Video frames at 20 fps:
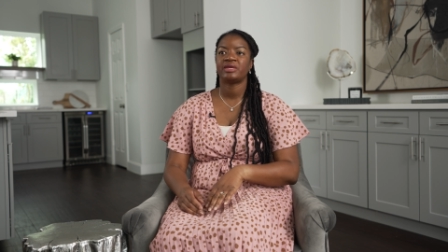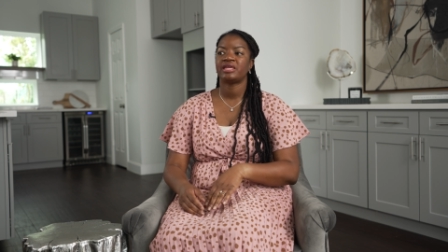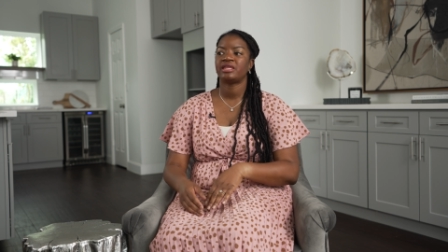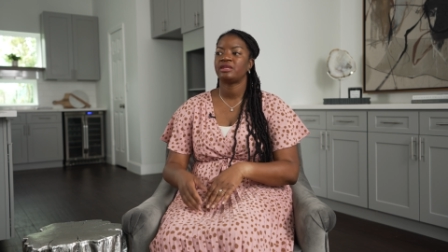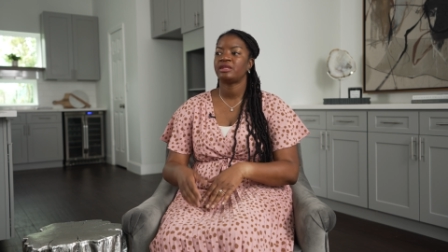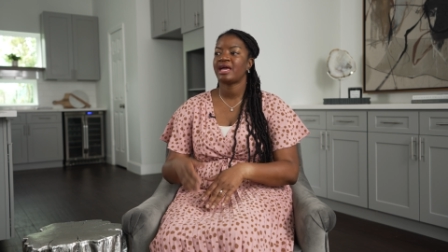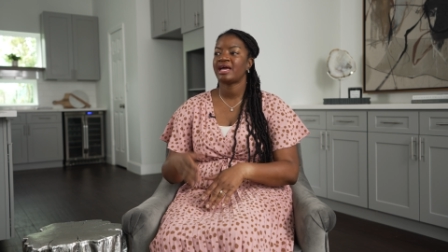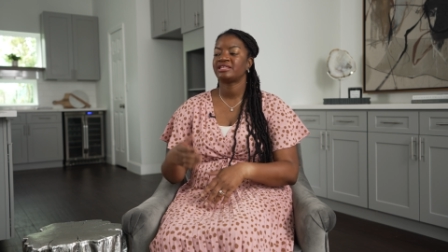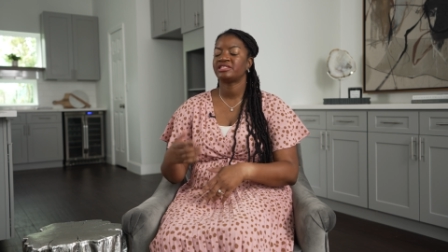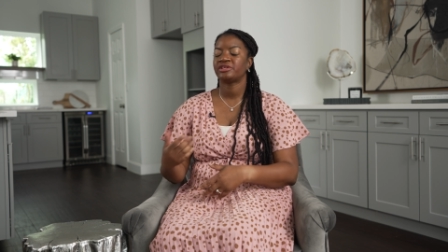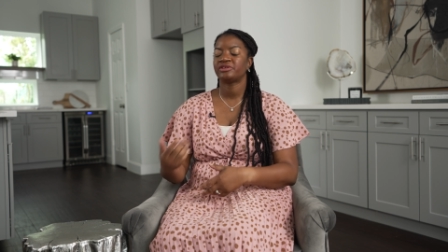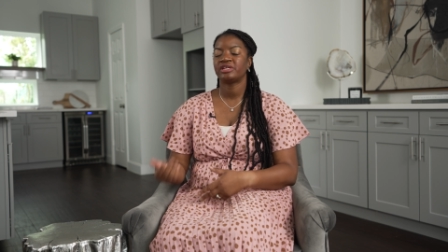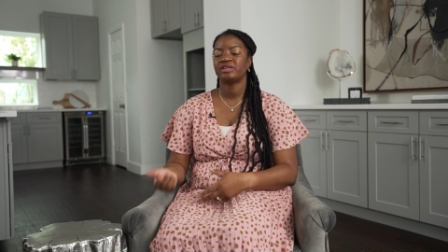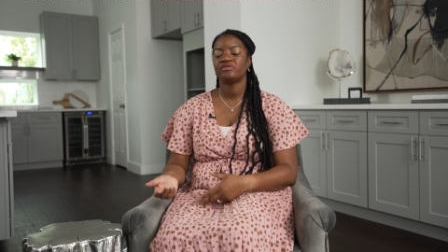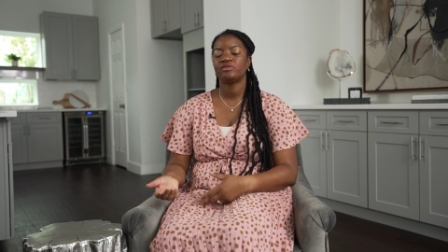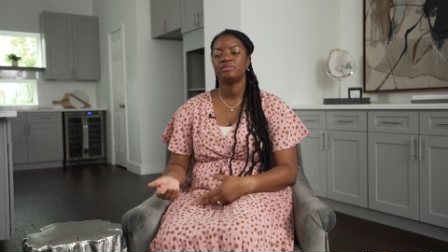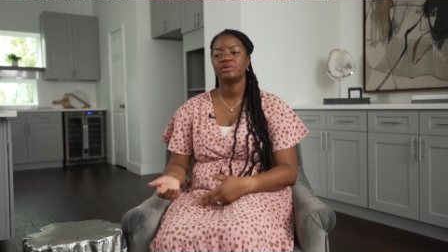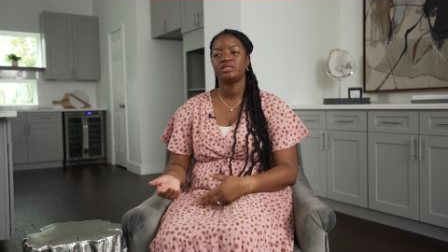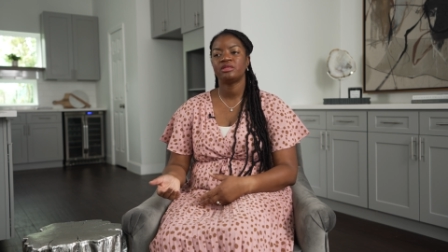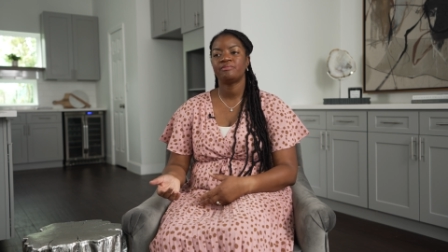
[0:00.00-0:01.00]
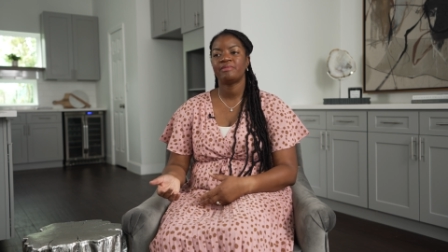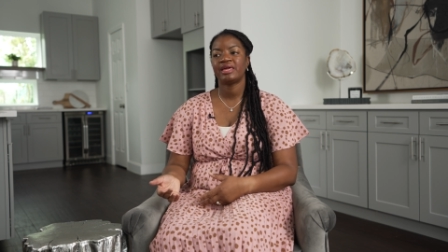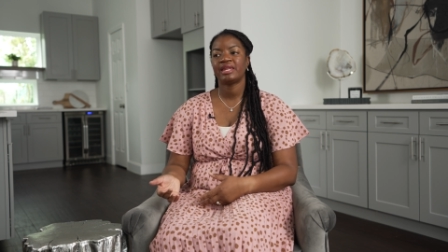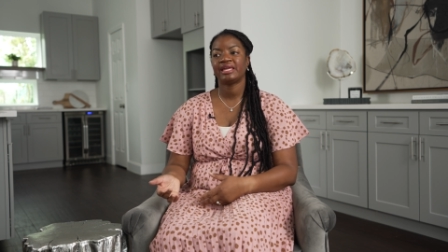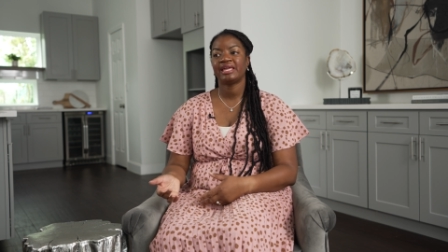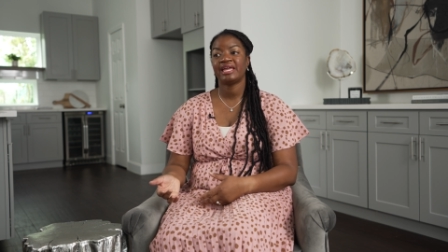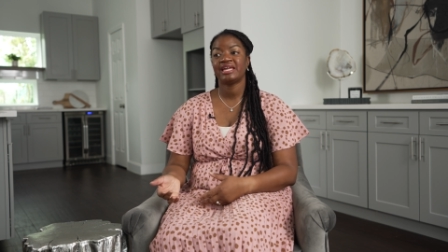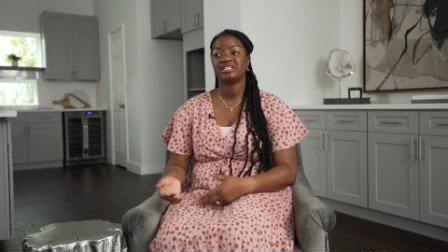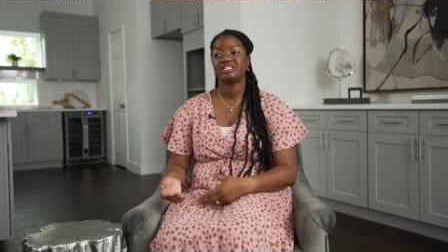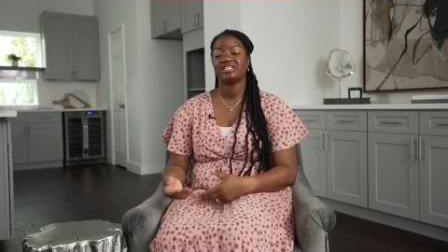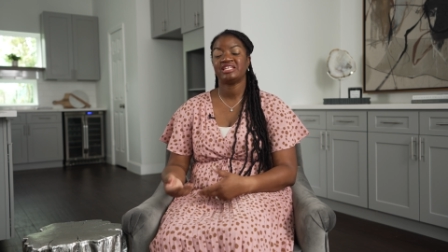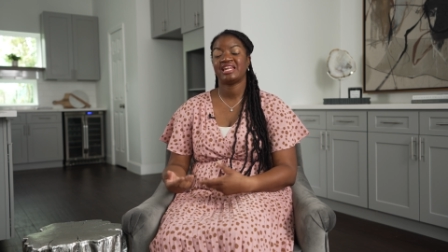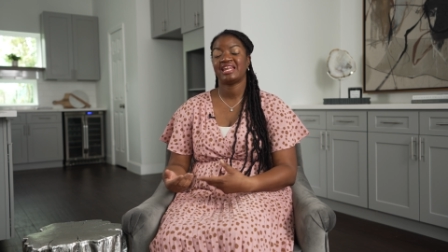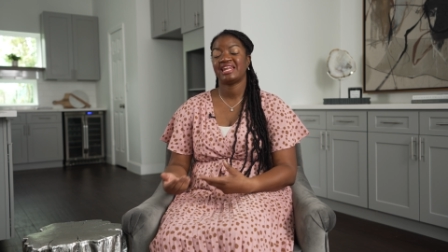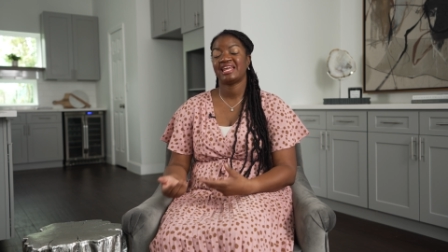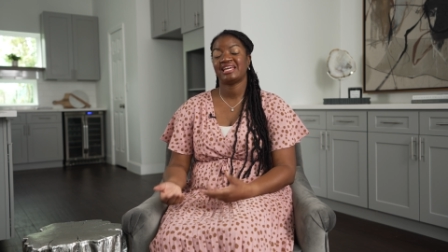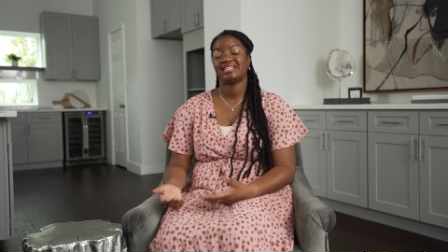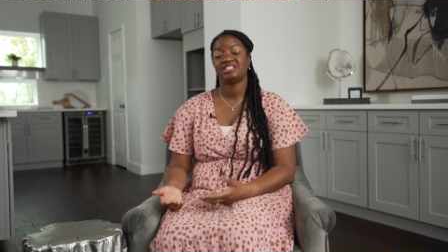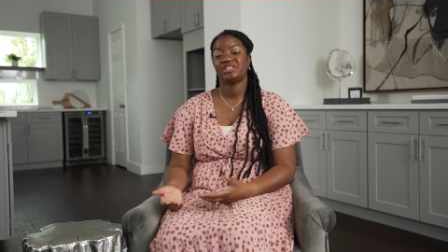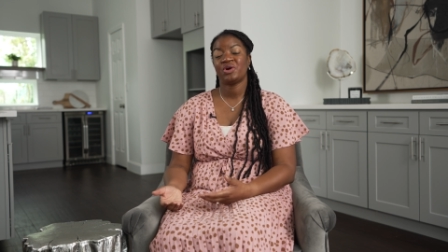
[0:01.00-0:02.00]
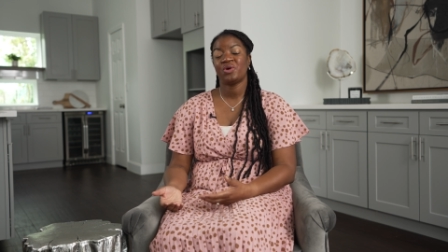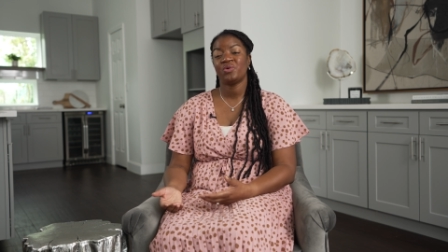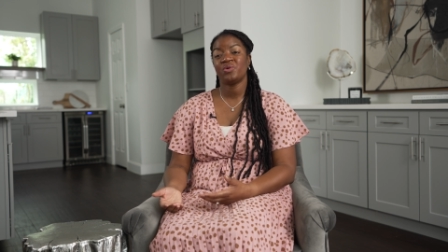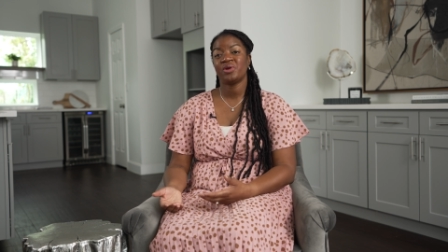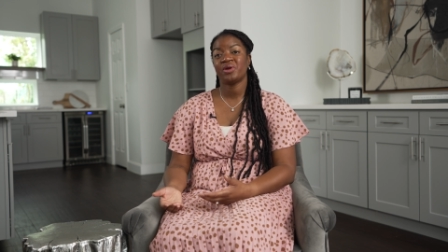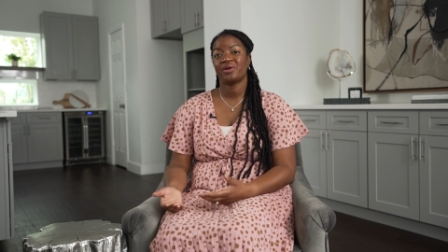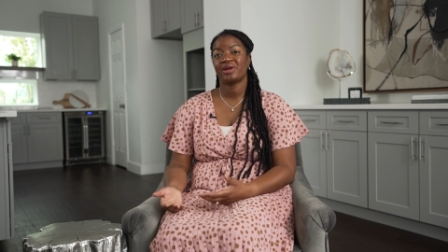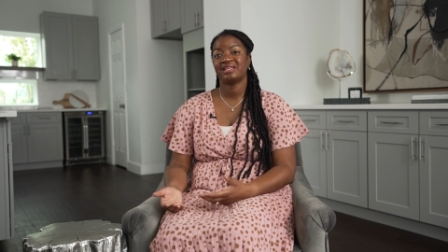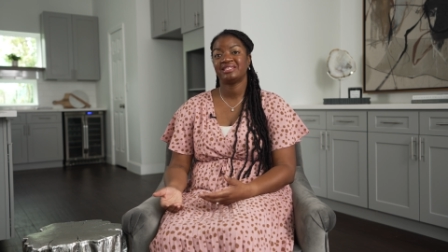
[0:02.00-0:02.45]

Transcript: and as they're giving me the medication, and I told her,